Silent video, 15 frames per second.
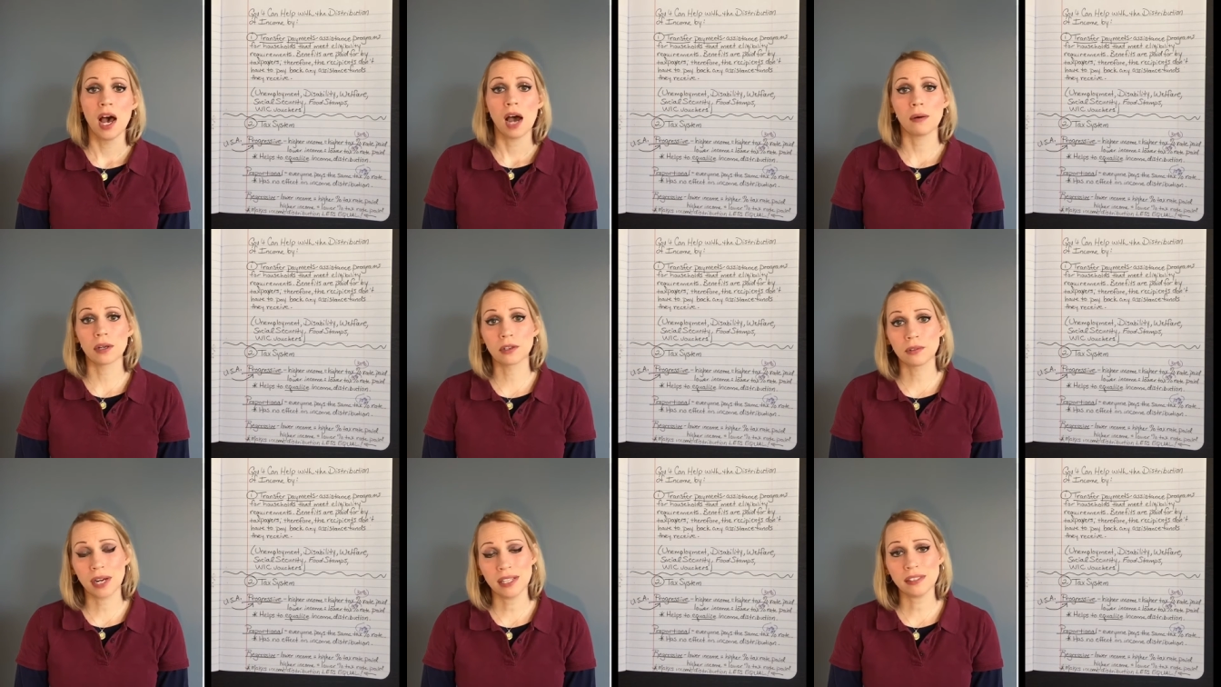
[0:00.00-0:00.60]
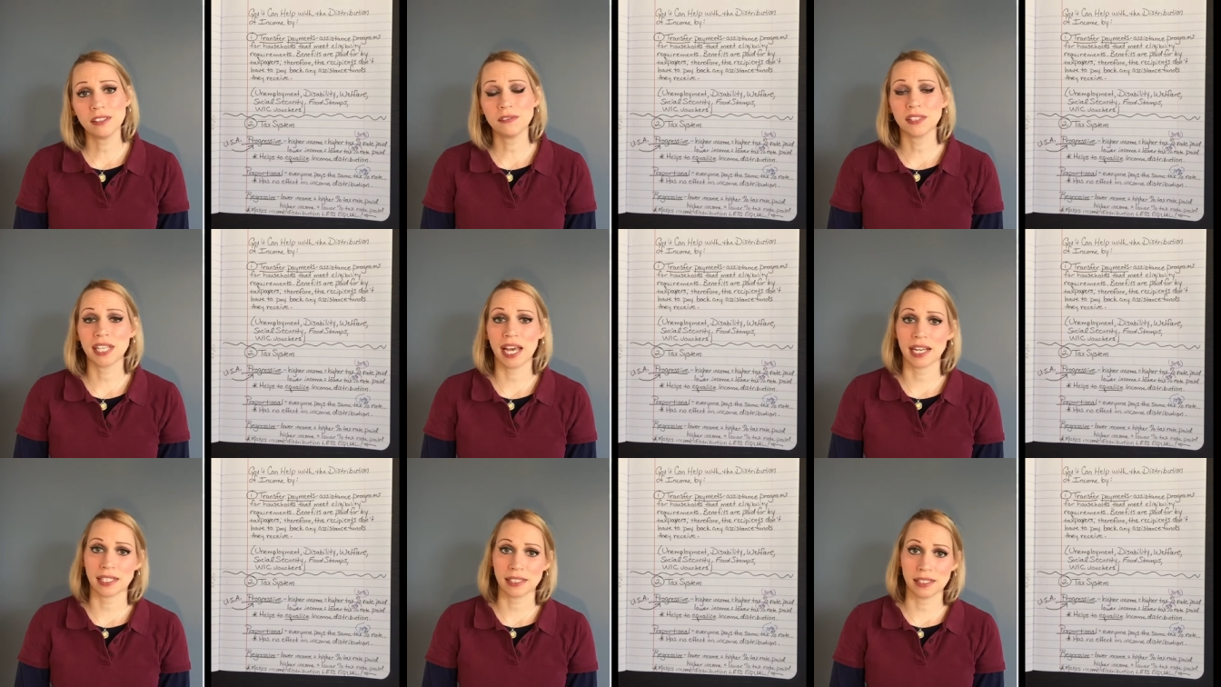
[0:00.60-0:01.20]
A regressive
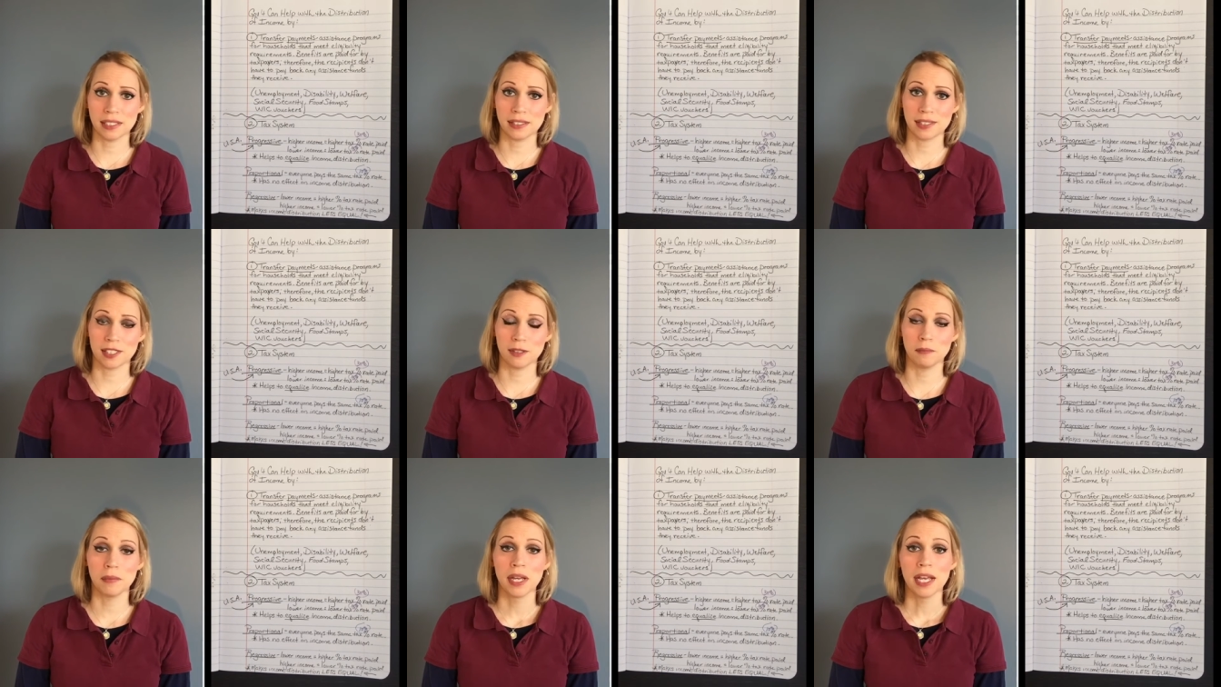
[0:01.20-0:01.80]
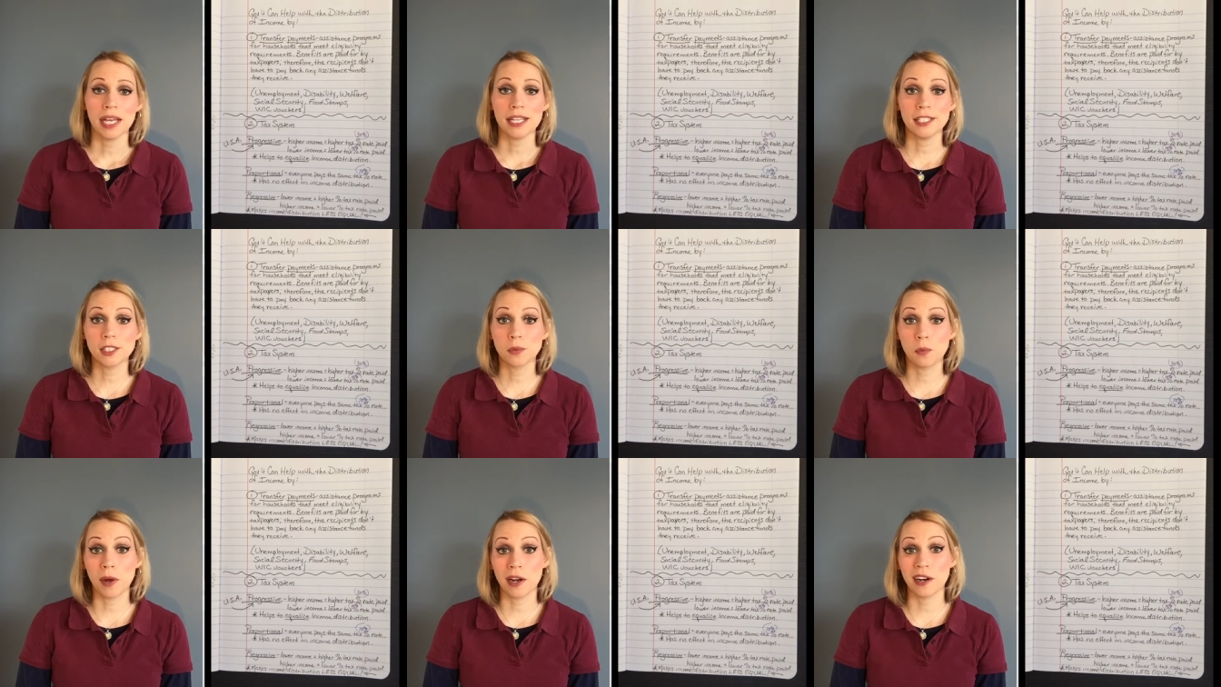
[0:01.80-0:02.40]
tax system
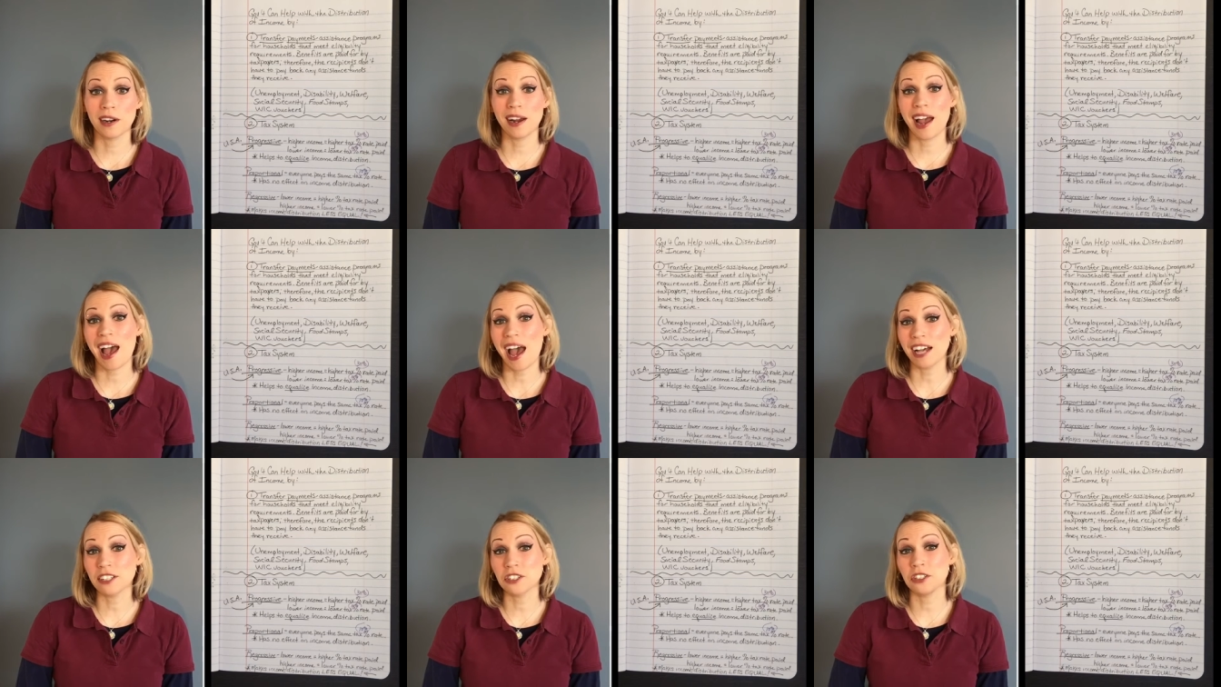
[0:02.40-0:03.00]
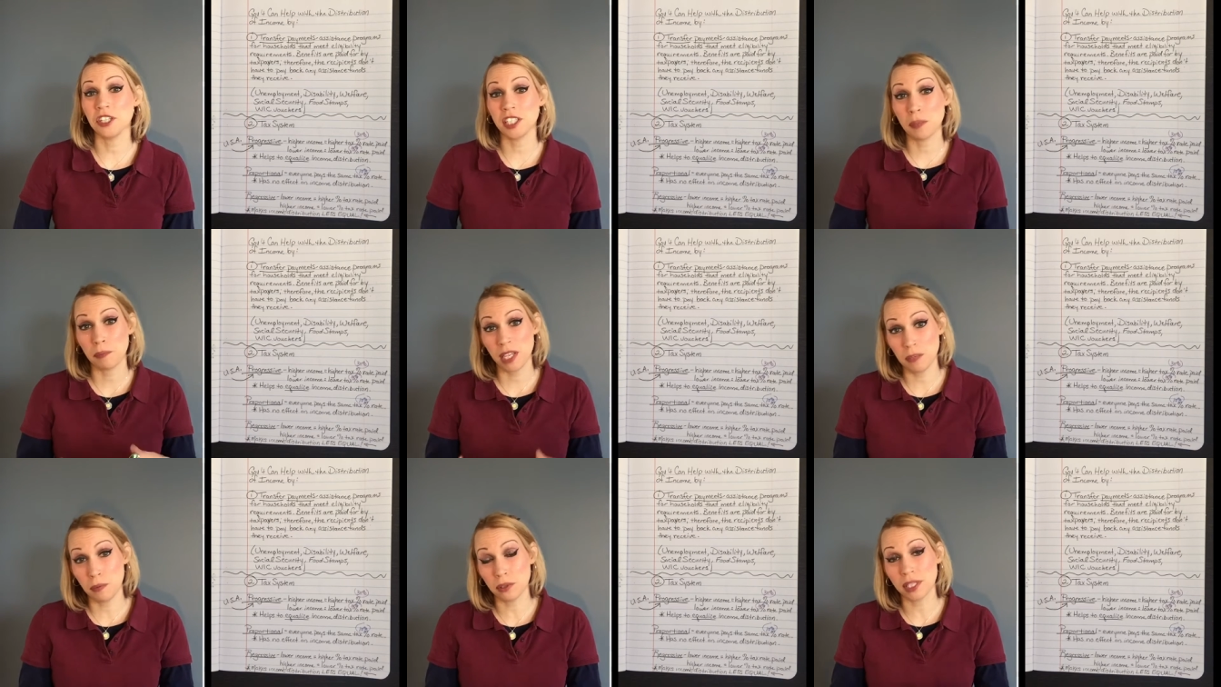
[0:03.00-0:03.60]
is where actually the
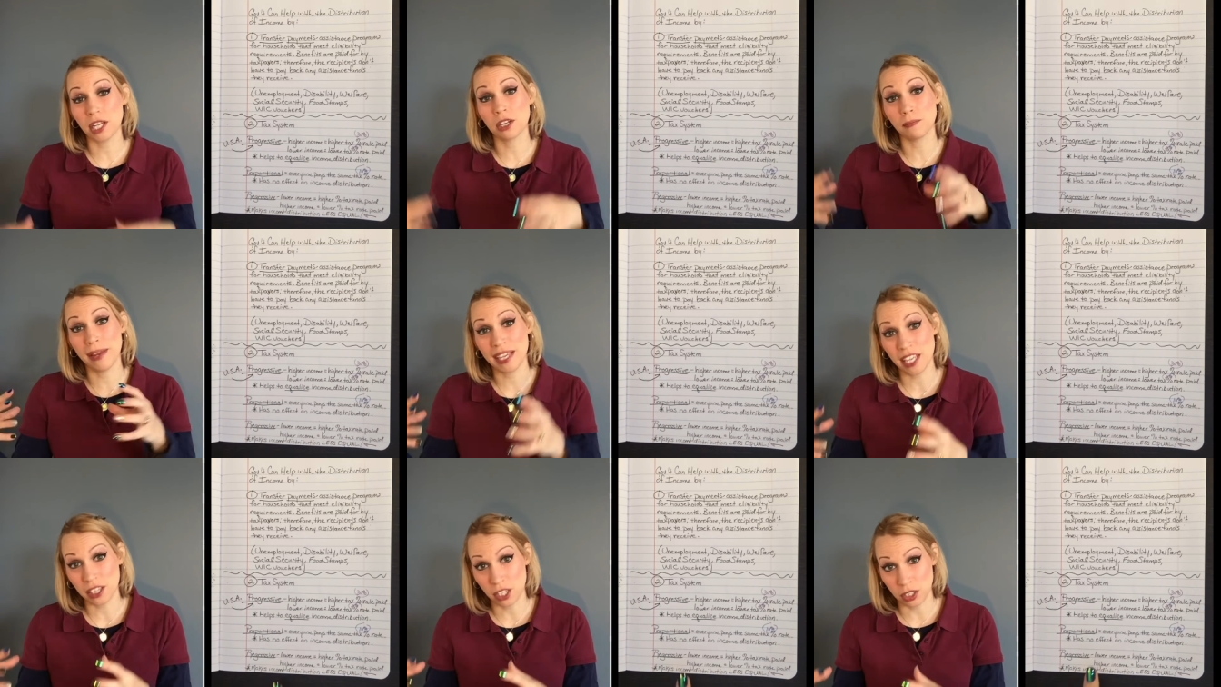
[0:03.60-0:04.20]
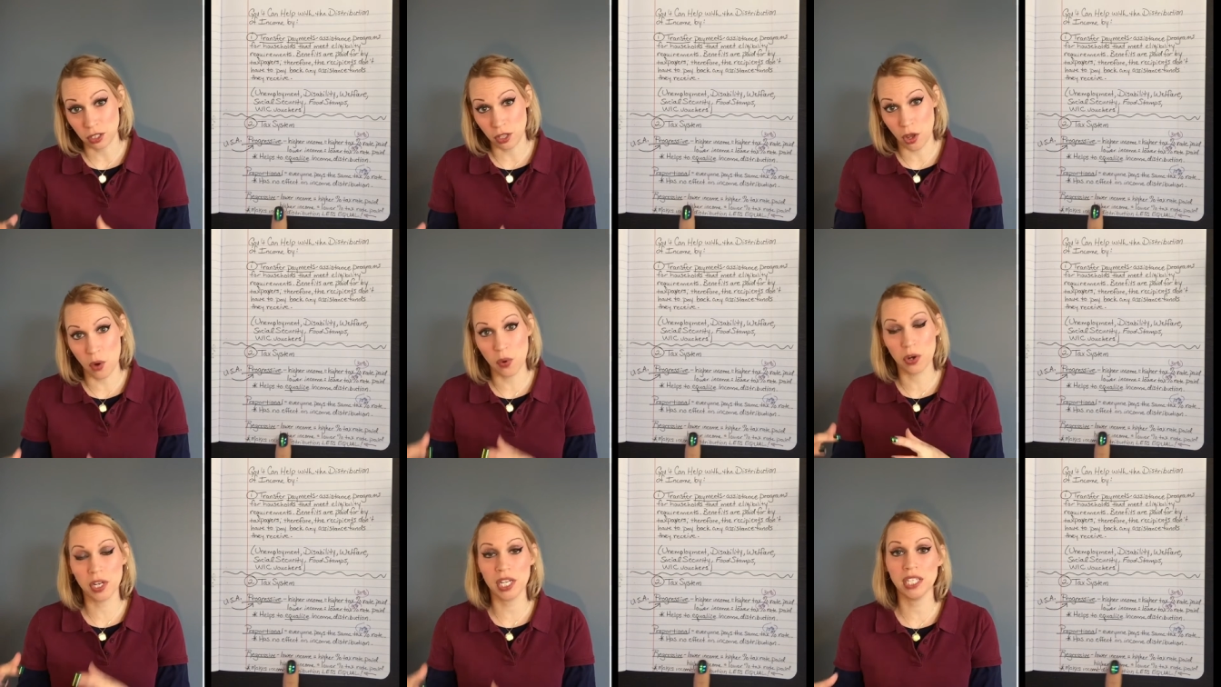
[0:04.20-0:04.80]
people that are making the
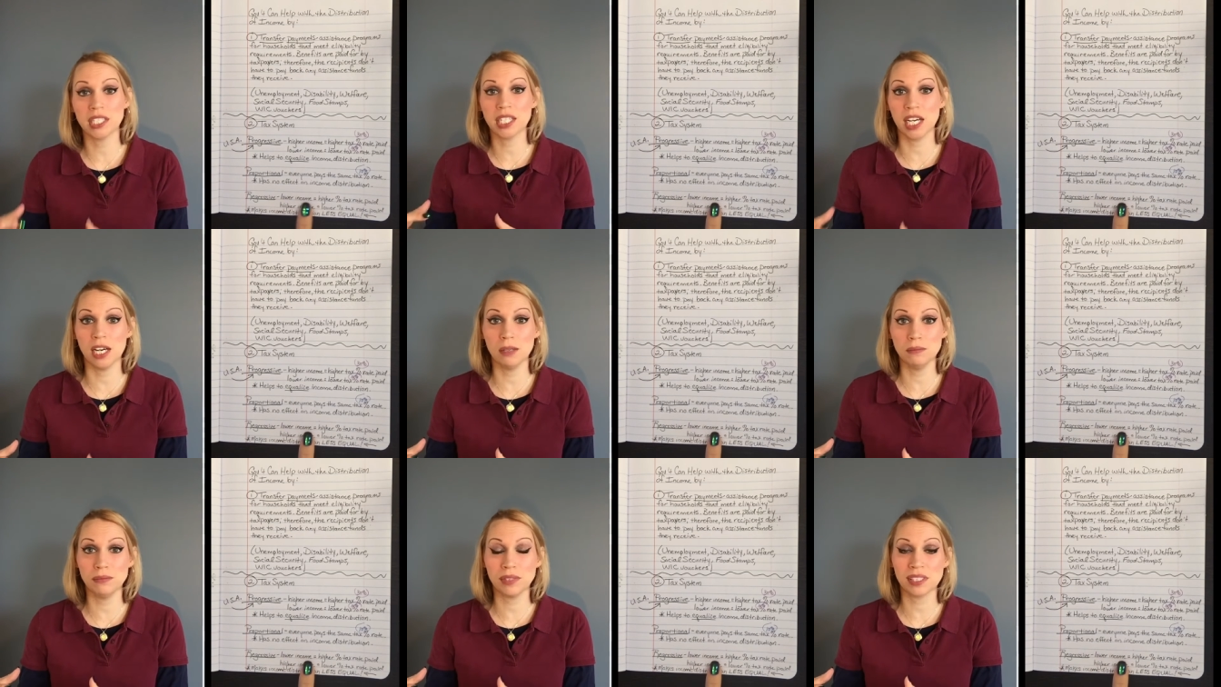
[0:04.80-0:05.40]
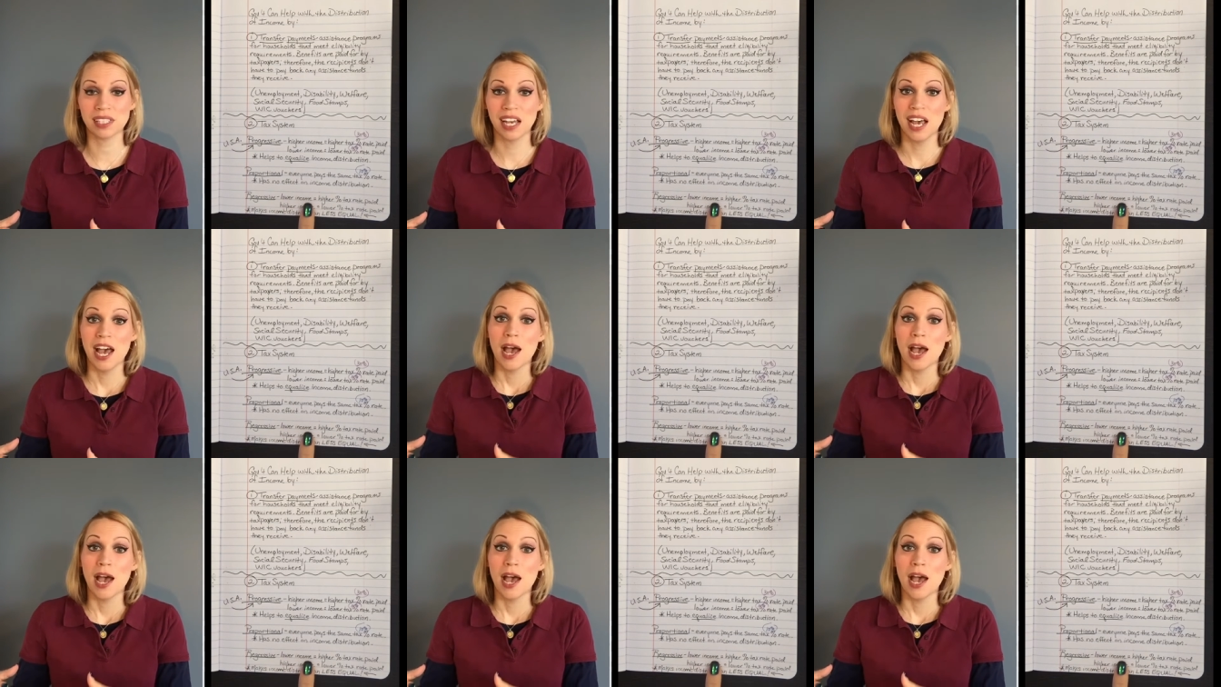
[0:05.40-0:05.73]
lower incomes